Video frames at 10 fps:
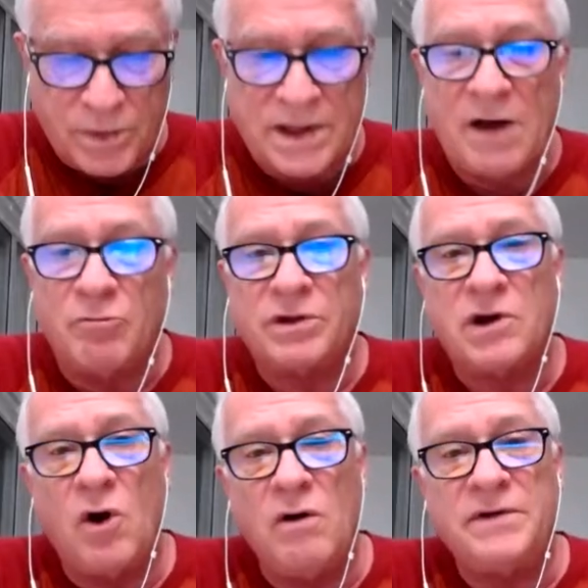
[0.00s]
now with
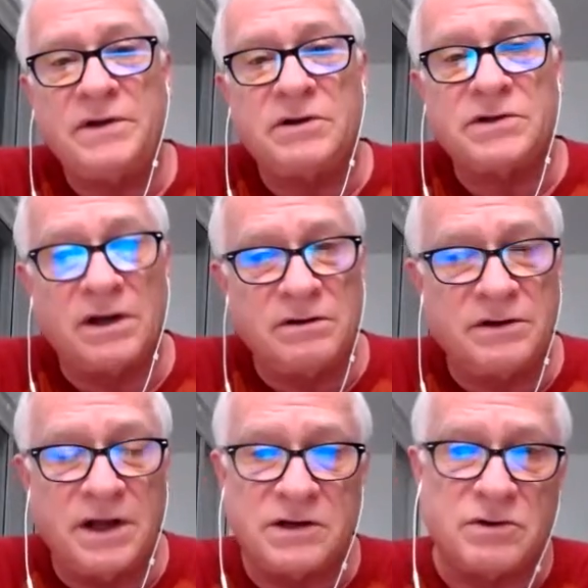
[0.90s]
COVID, there's other
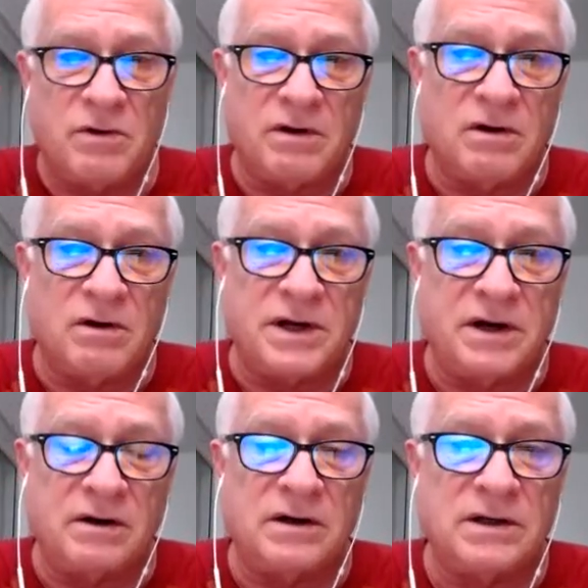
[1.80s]
things going on
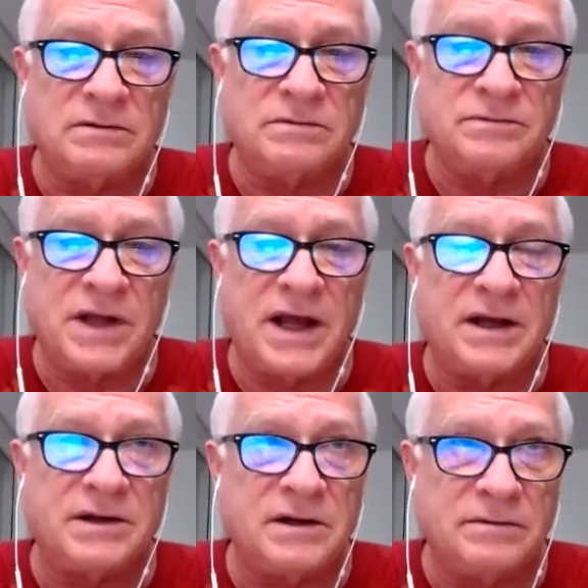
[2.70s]
here,
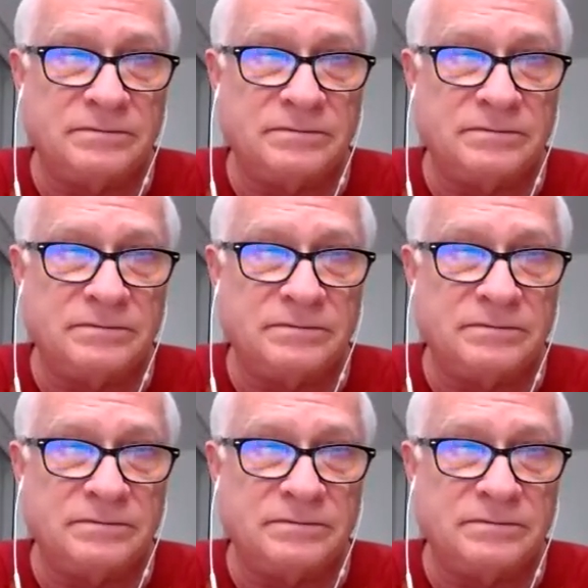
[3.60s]
and